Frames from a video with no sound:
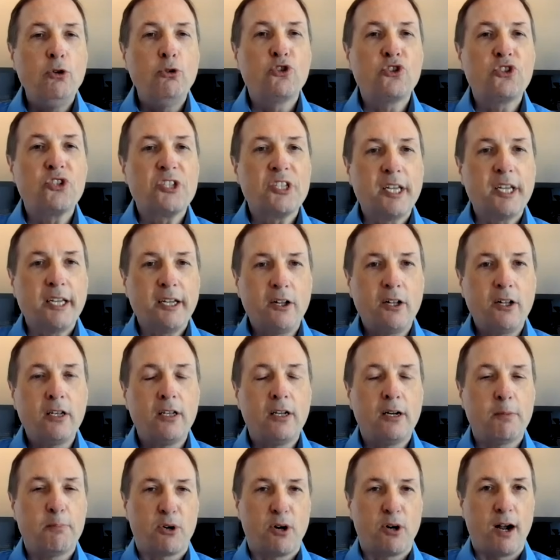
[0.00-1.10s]
you
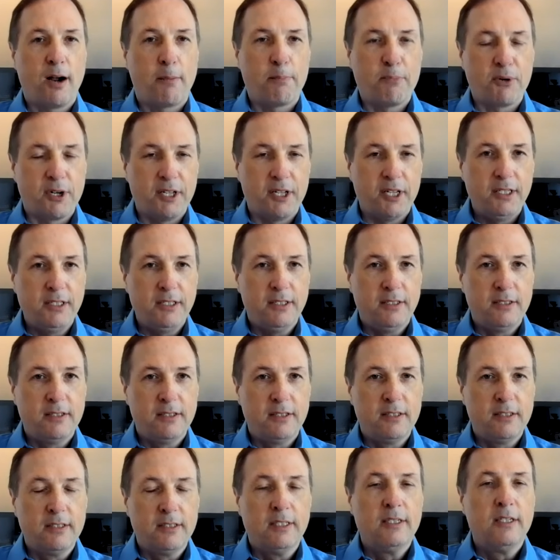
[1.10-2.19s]
sell a property,
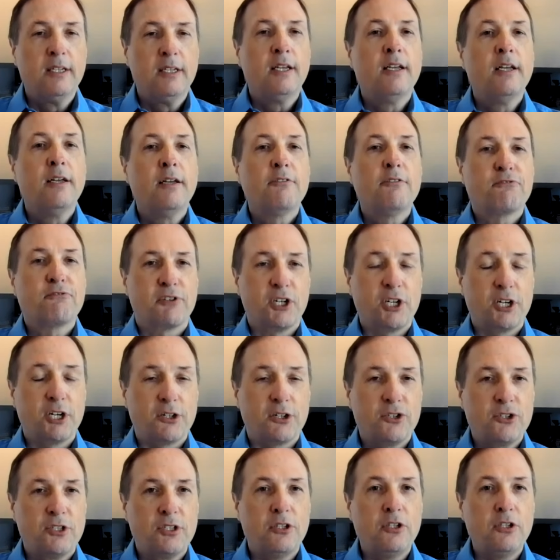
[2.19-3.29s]

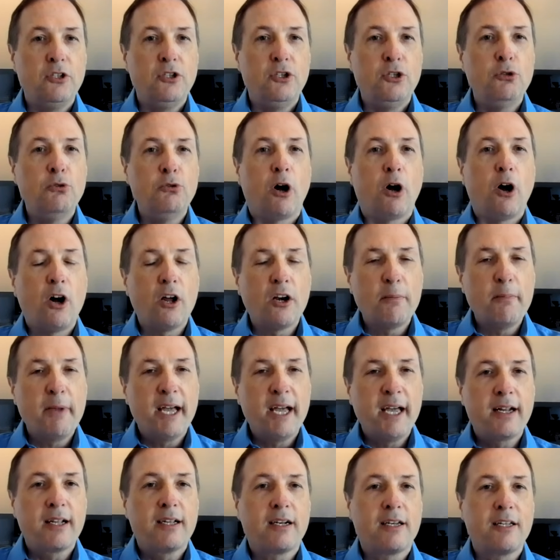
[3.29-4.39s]
first, you
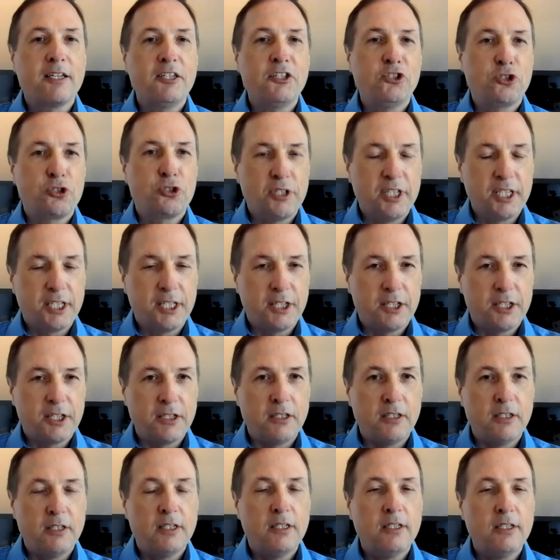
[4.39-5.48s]
automatically
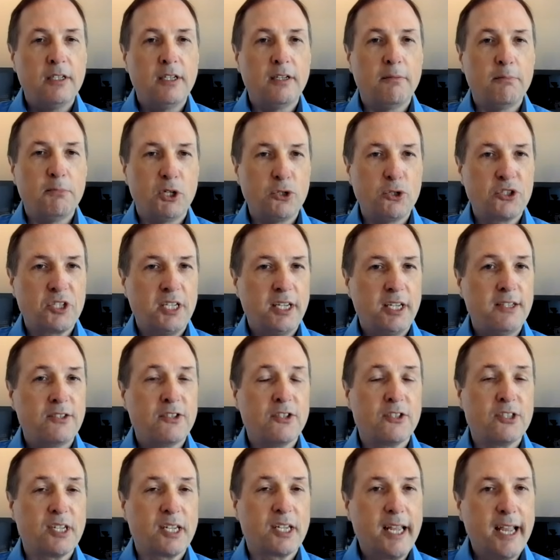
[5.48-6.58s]
trigger, in most
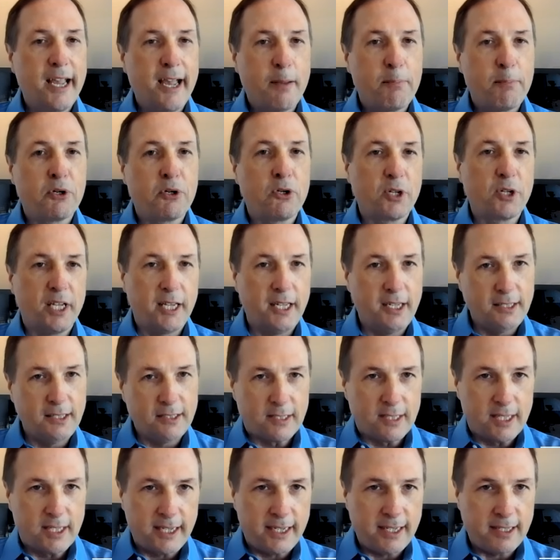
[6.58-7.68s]
cases, a capital
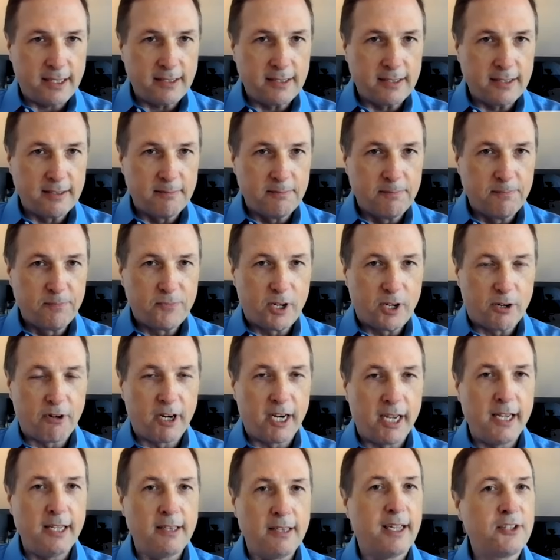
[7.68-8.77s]
gains tax. All
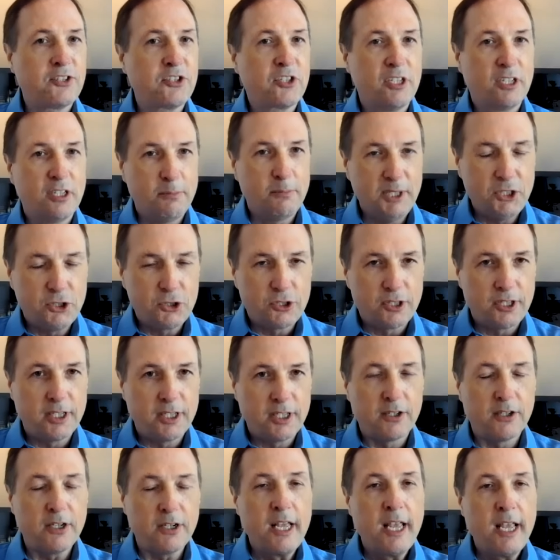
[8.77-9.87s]
right, that's going to be
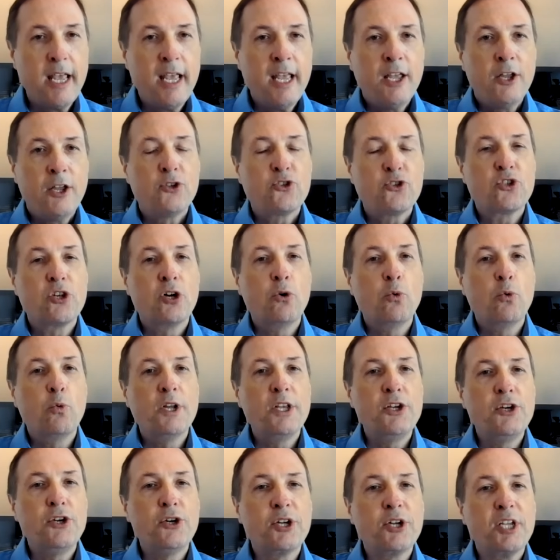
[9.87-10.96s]
triggered. So
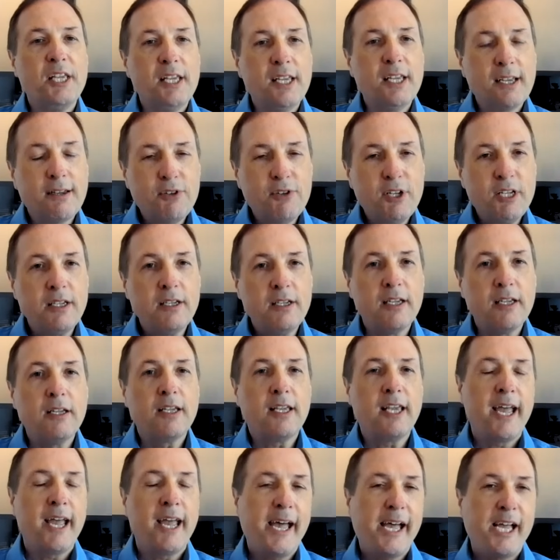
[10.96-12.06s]
when you're giving
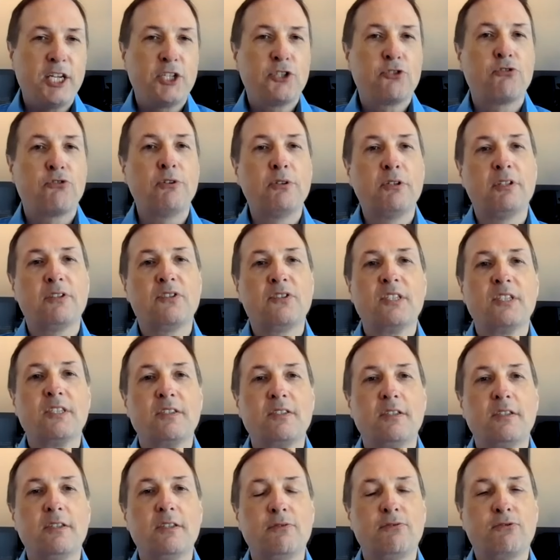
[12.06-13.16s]
cash from
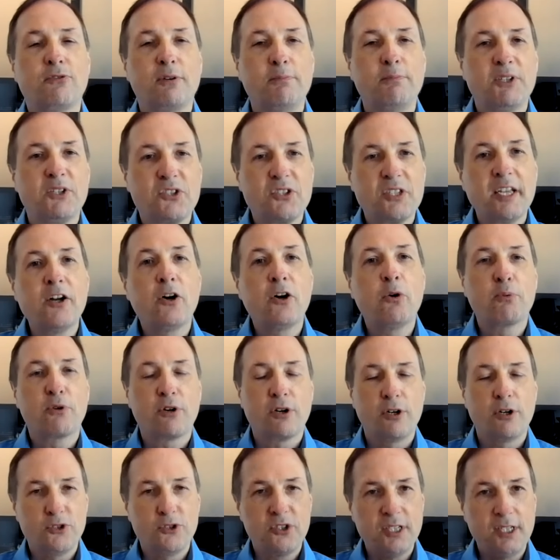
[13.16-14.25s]
the sale
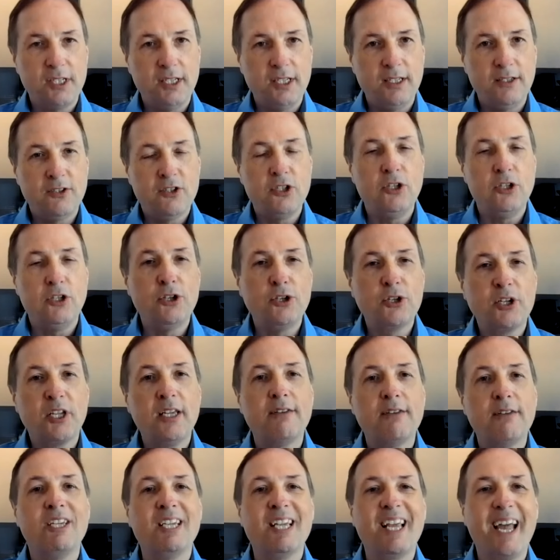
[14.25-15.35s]
proceeds, you're
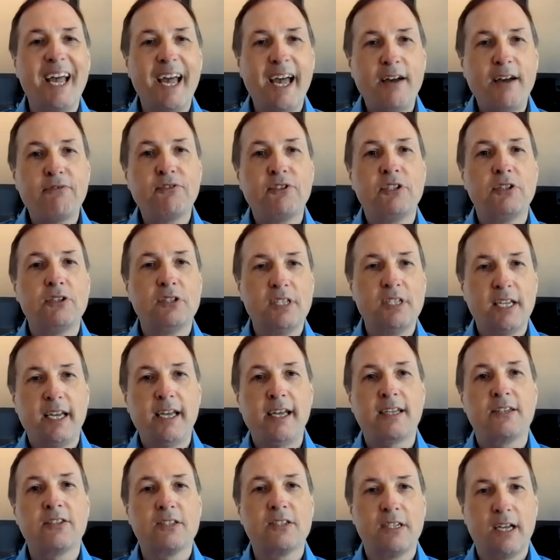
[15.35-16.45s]
giving
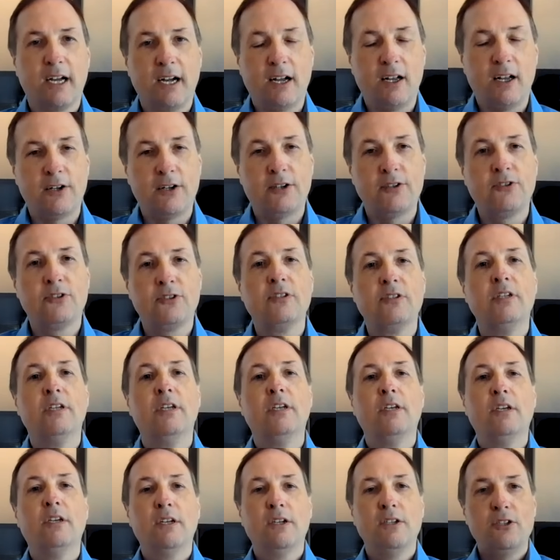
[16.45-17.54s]
after-tax dollars
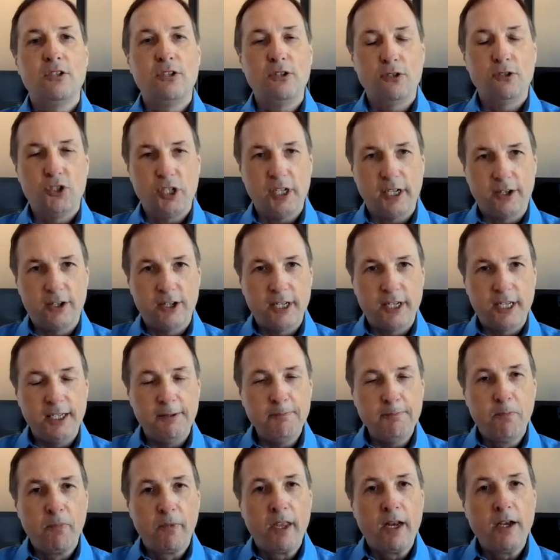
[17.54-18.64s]
to
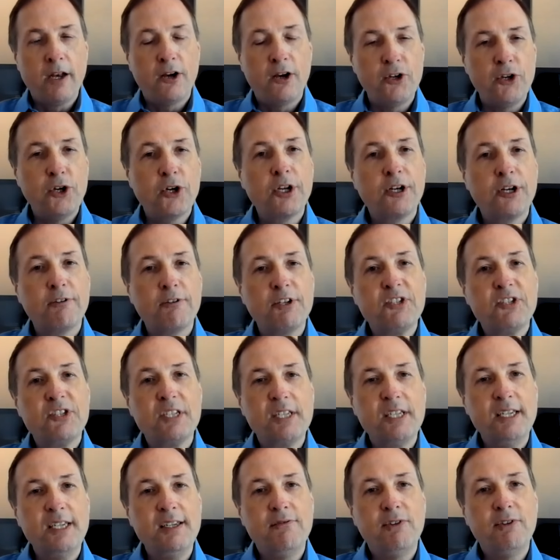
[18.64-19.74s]
charity. Now you're going to
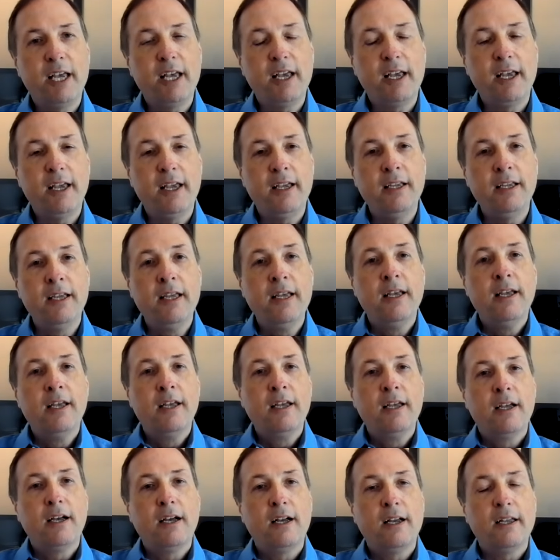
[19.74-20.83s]
receive a
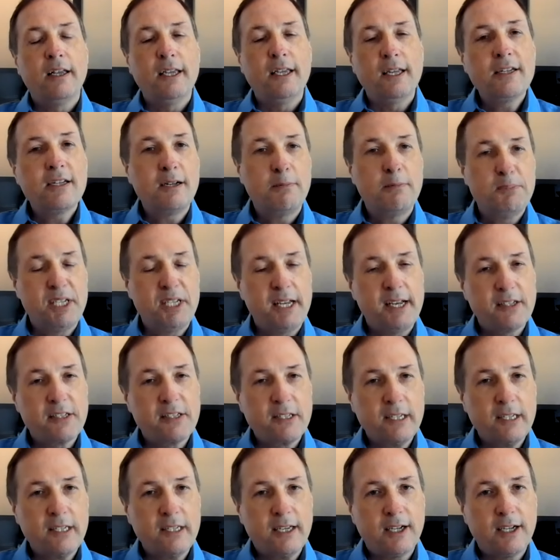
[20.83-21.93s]
income
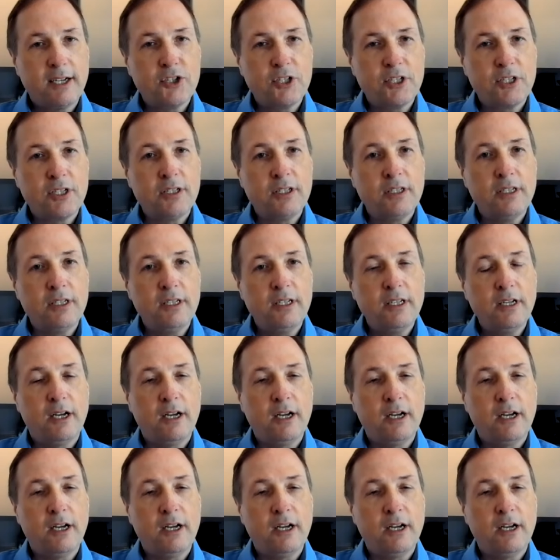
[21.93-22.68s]
tax deduction